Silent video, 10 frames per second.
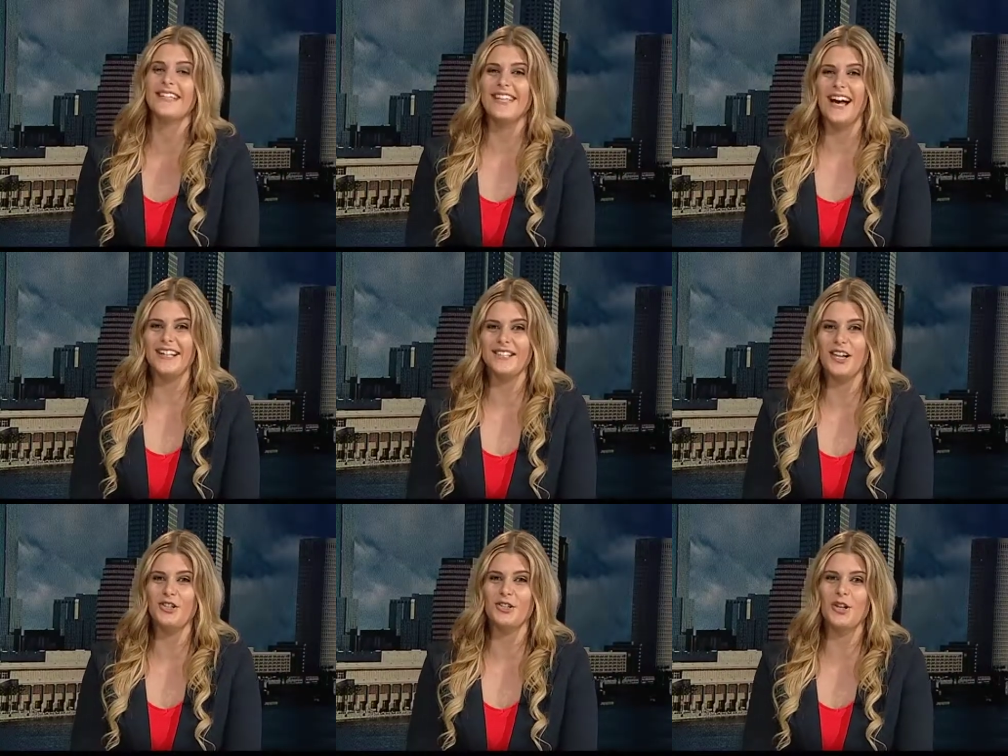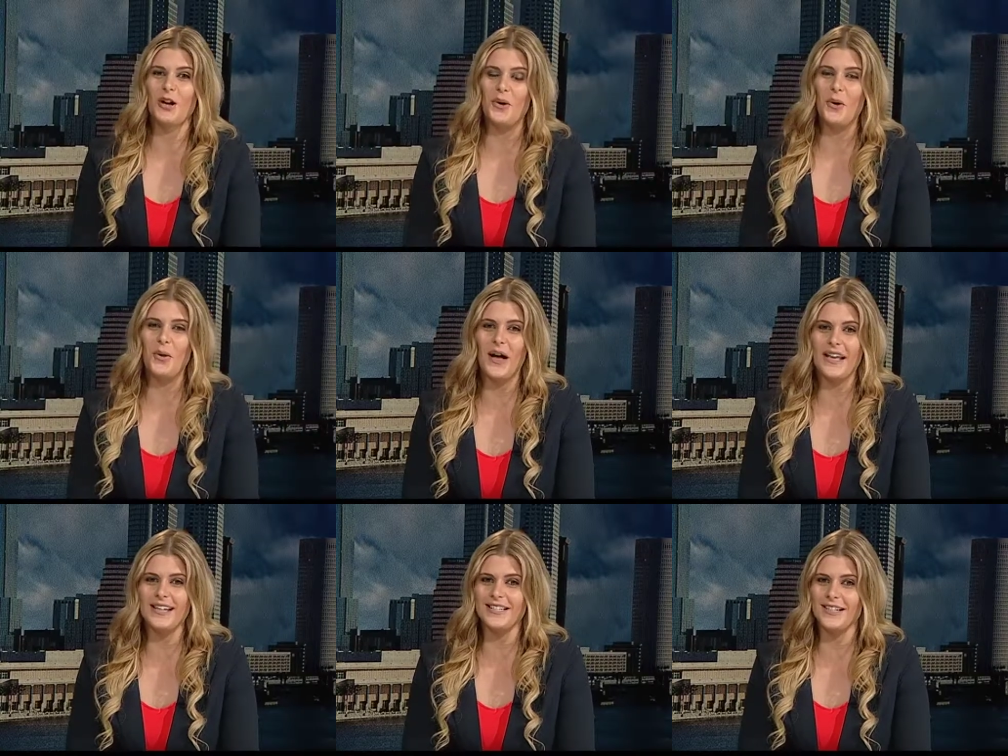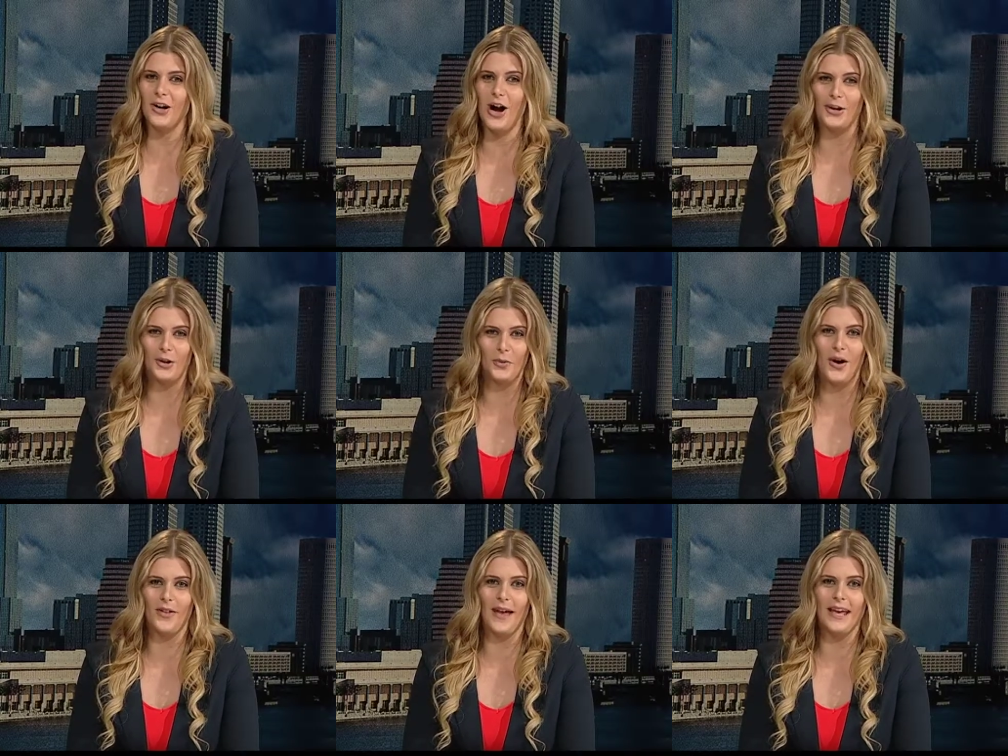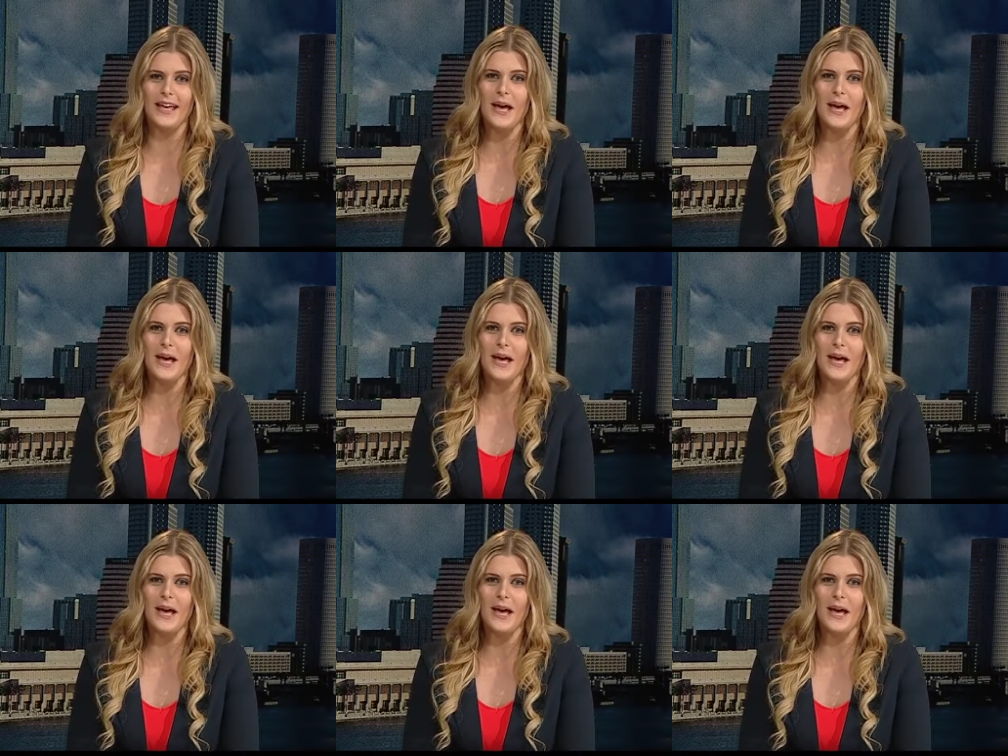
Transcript: Tax day just got a whole lot easier on your wallet.